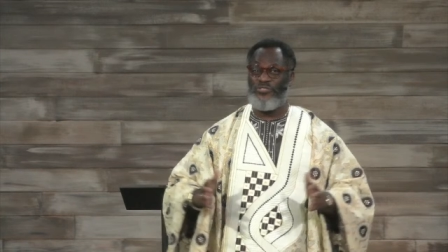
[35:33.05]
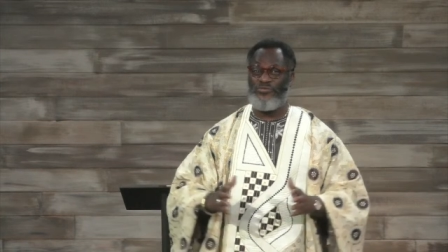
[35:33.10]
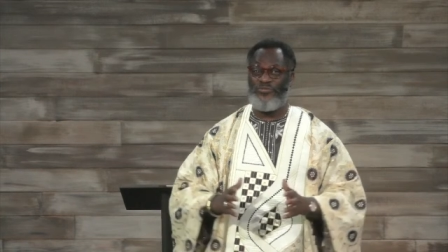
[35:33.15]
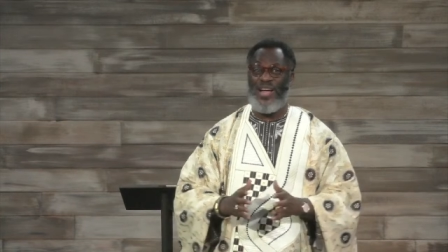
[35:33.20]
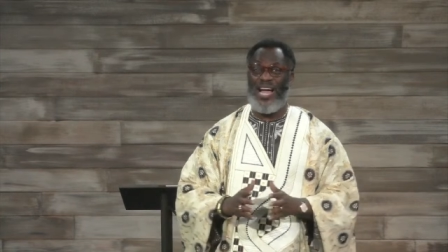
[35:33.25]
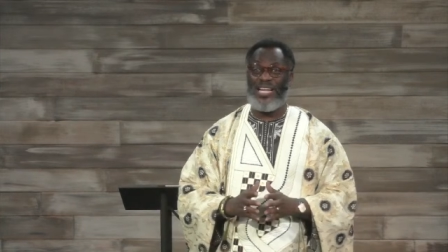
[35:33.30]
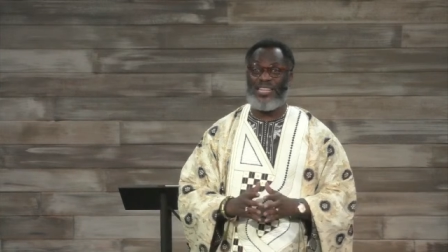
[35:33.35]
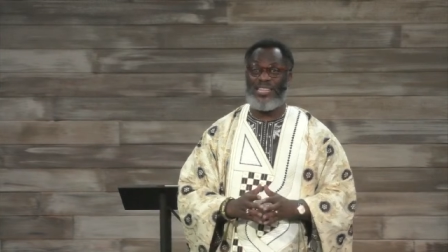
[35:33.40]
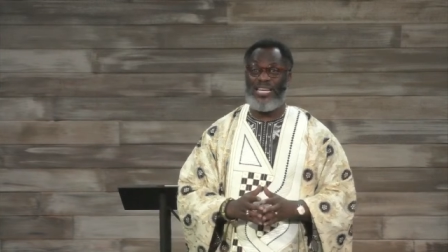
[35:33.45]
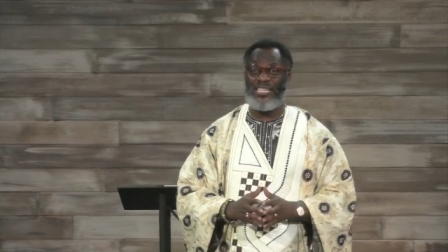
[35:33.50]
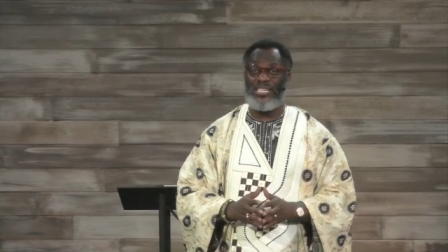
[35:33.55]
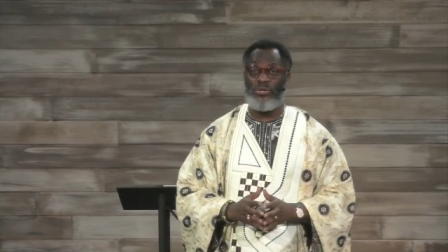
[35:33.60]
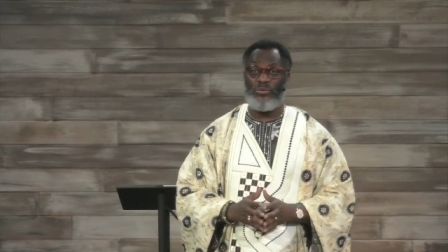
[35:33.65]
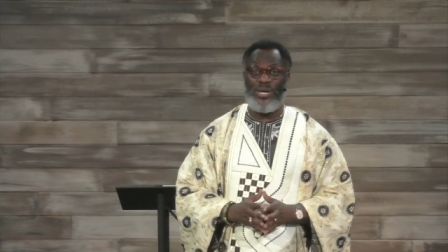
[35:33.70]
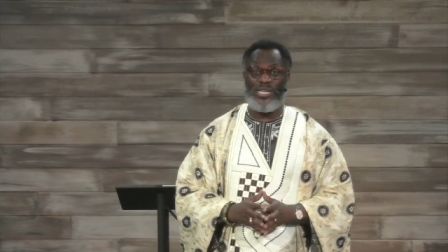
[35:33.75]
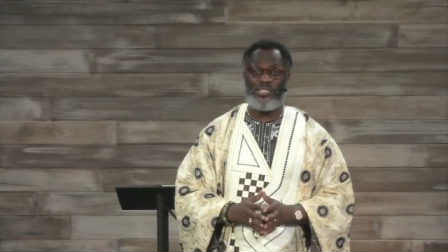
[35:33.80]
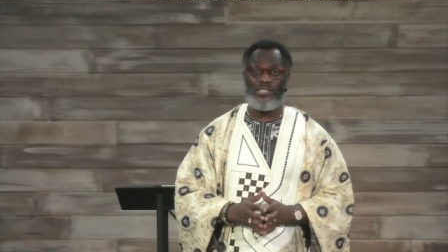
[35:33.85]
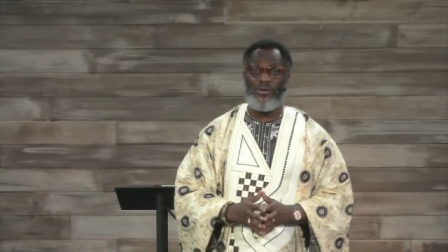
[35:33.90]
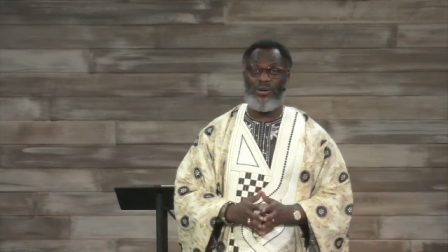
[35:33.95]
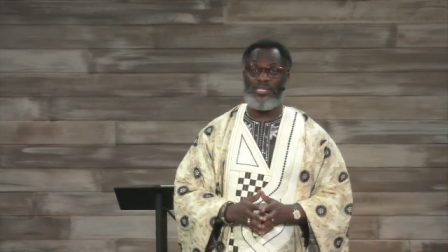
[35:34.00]
fact that the
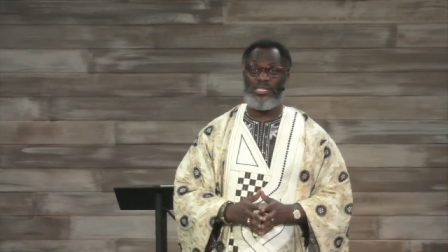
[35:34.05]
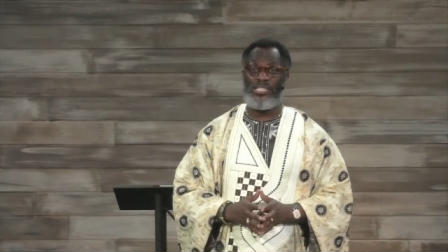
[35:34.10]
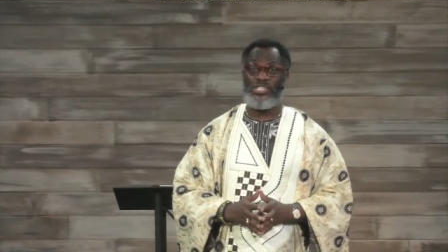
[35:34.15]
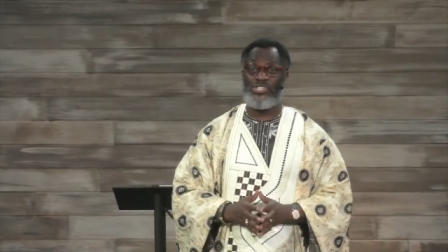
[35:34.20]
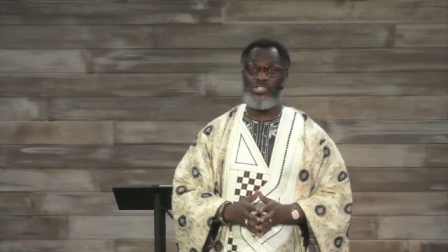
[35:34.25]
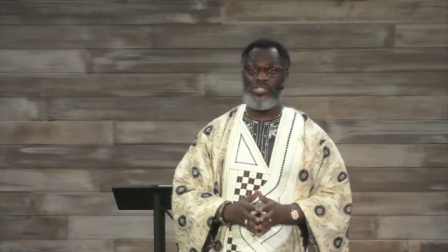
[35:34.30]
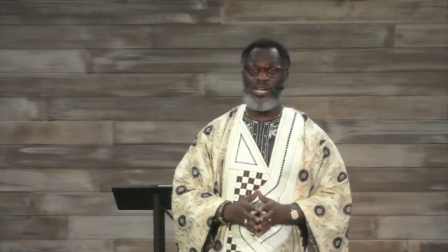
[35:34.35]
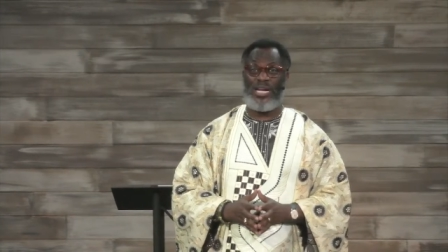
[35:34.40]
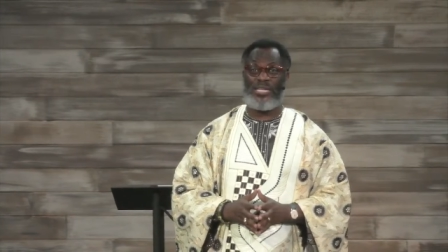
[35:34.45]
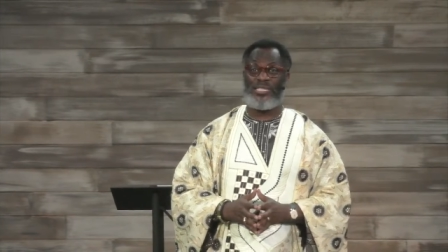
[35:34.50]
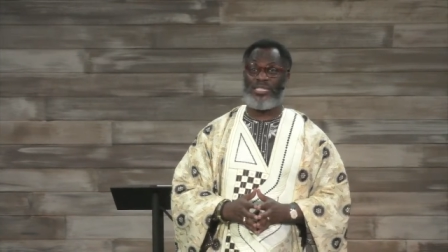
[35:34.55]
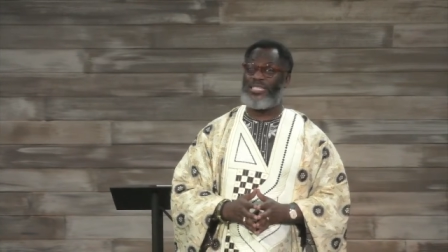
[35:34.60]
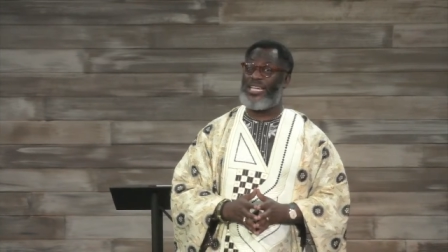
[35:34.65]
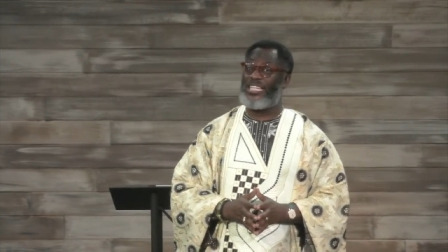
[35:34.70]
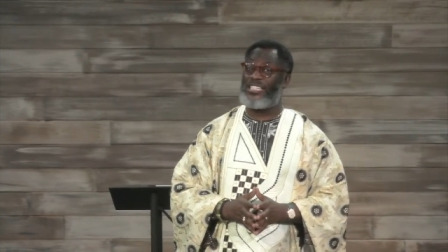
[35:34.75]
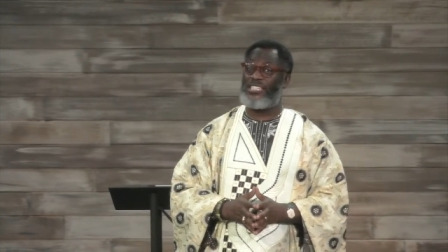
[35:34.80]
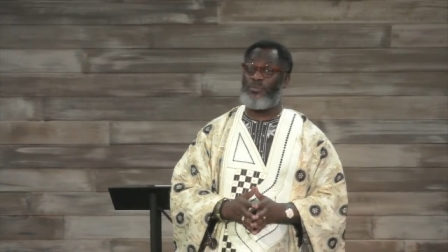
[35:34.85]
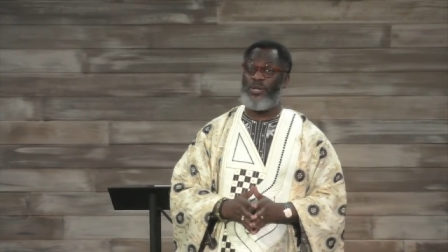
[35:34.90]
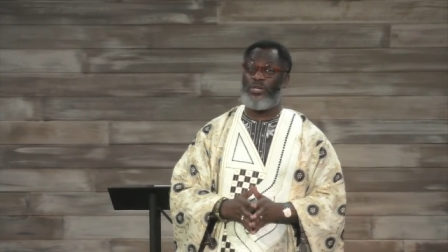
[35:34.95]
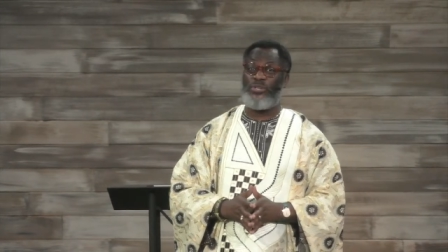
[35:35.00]
restaurant is shut
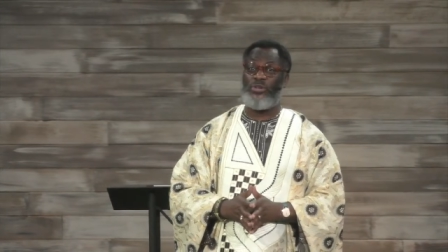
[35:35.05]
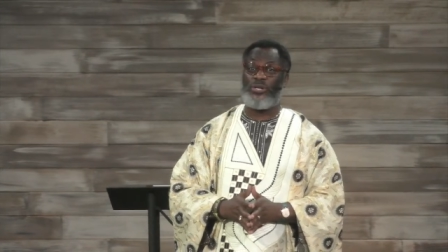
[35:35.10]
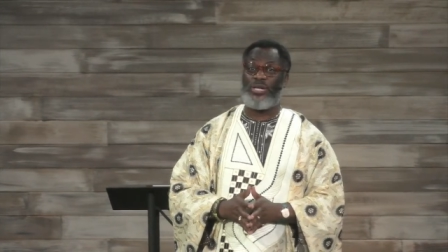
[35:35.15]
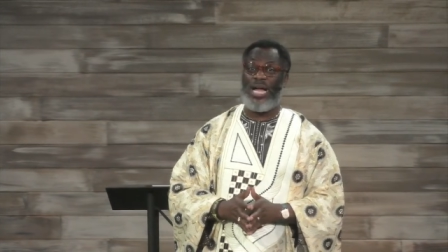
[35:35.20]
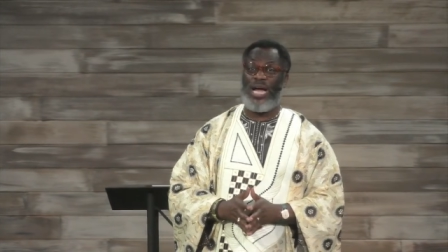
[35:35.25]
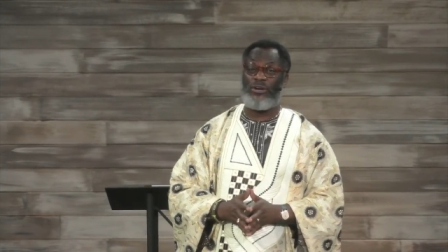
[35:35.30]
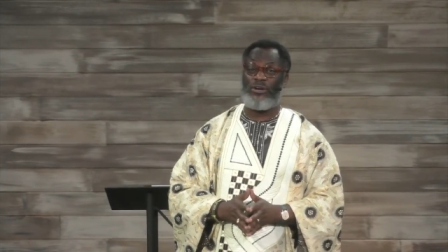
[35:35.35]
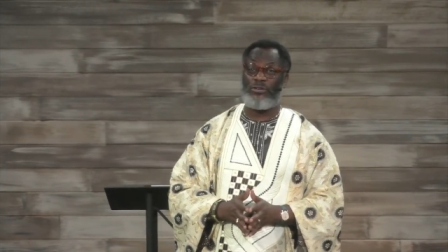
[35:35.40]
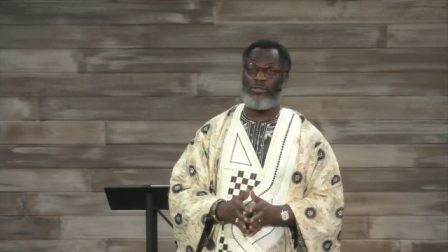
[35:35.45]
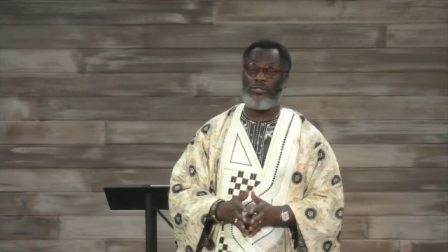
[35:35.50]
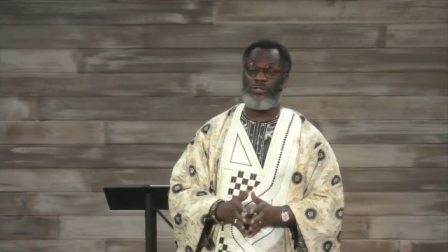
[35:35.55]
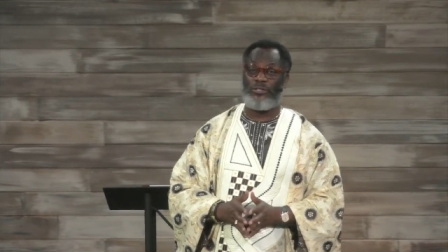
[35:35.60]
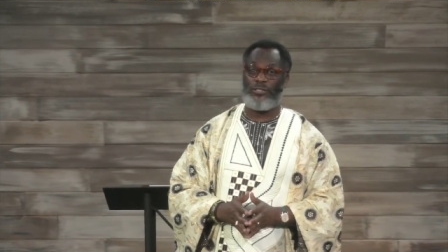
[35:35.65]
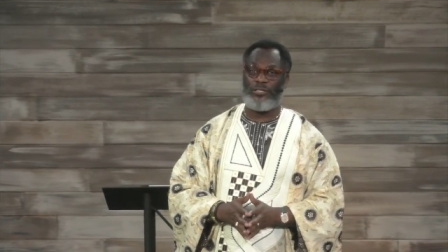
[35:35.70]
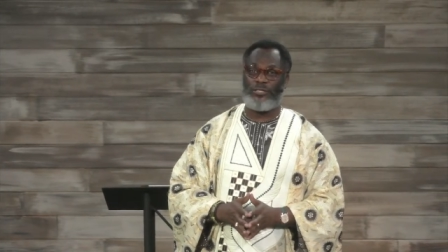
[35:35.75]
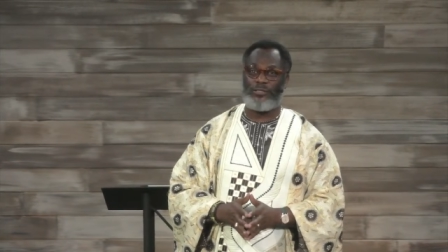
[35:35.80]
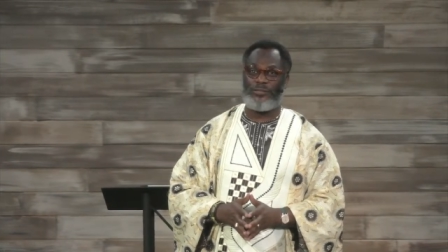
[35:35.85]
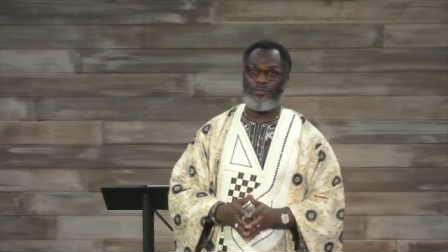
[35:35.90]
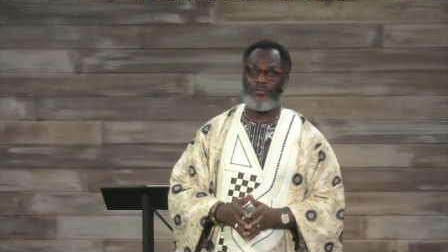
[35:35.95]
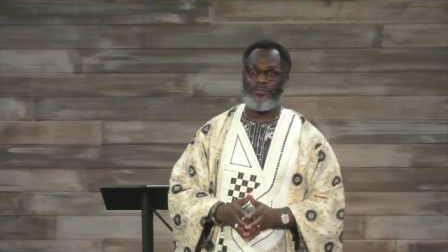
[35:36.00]
doesn't mean you cannot
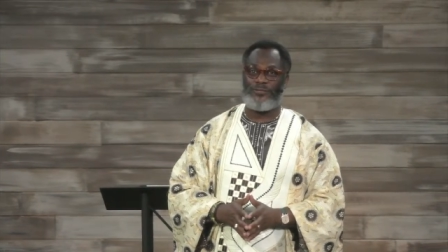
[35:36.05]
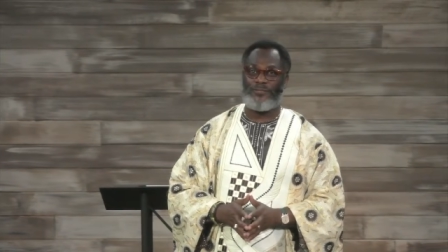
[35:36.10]
cook.